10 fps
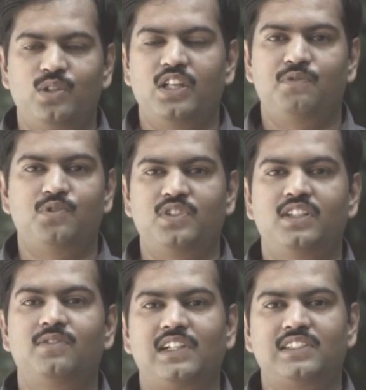today if you see
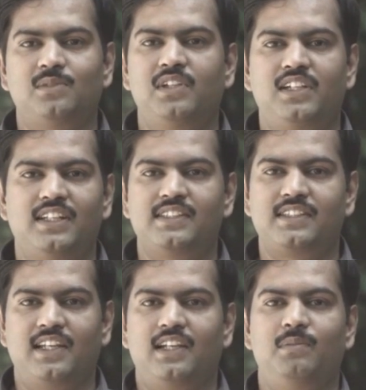the flexibility and
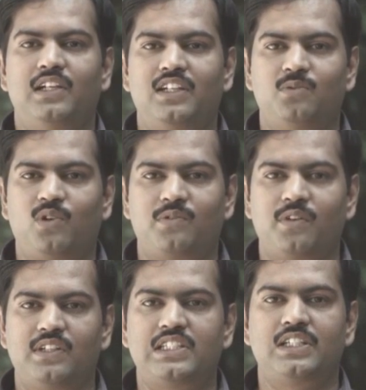scalability what
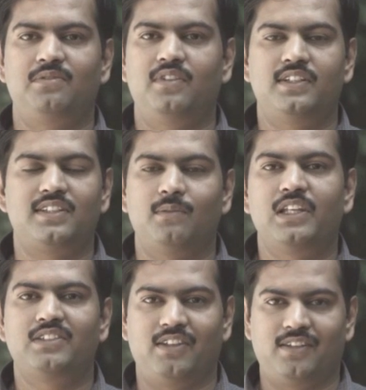we have achieved, it's
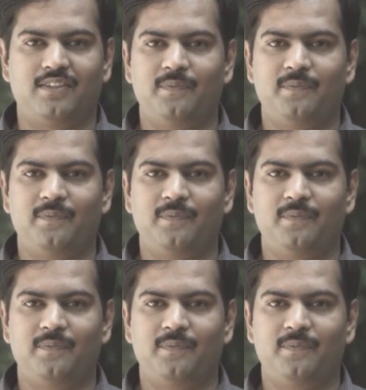amazing.